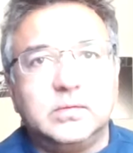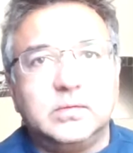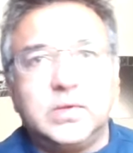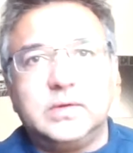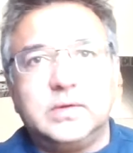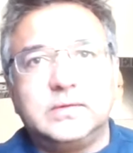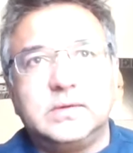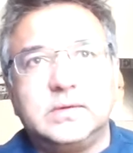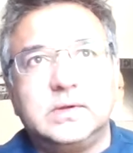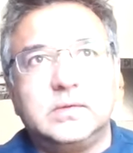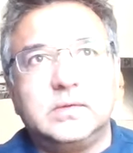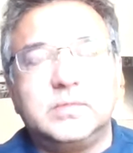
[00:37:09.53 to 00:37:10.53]

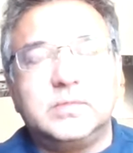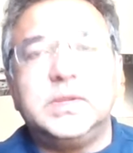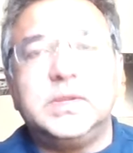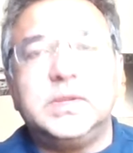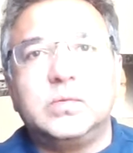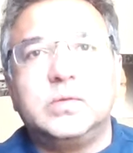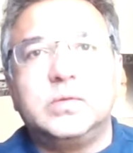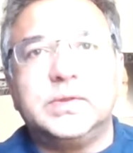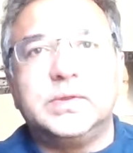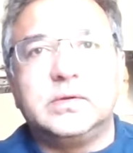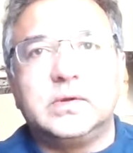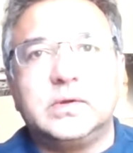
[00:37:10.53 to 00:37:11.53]
it's being in the world,
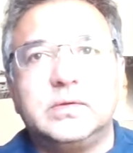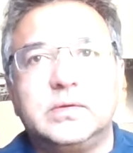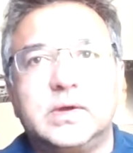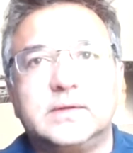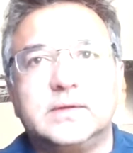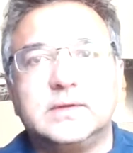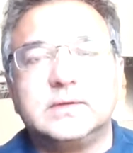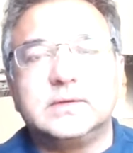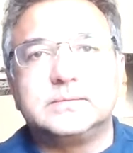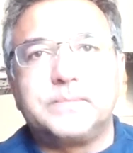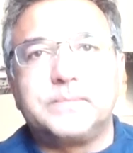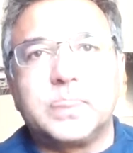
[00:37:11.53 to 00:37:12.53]
but there are other Daseins.